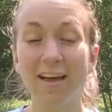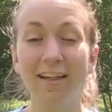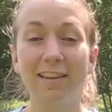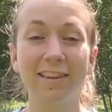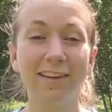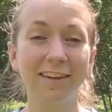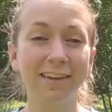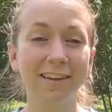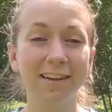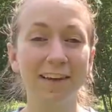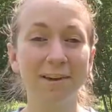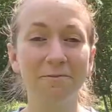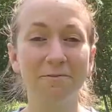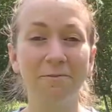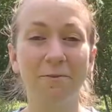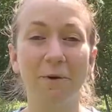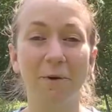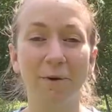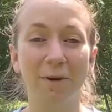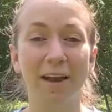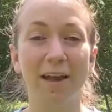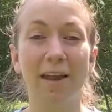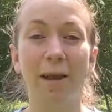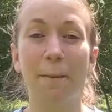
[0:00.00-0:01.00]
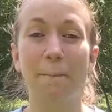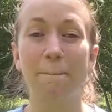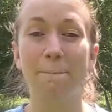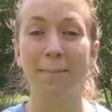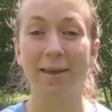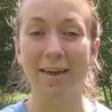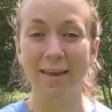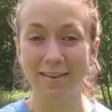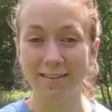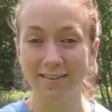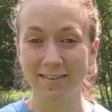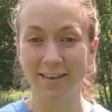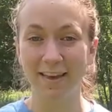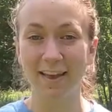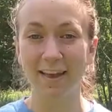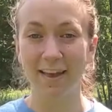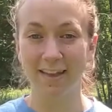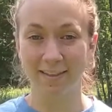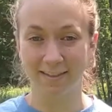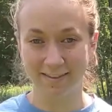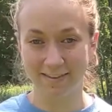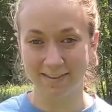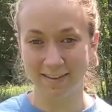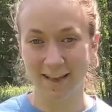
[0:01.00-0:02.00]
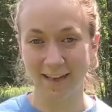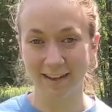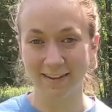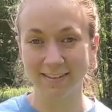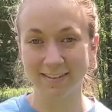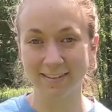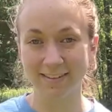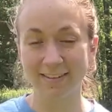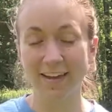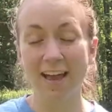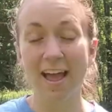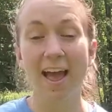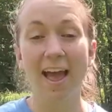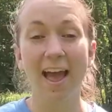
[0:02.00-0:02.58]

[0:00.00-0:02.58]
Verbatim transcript: looking for an amazing insect,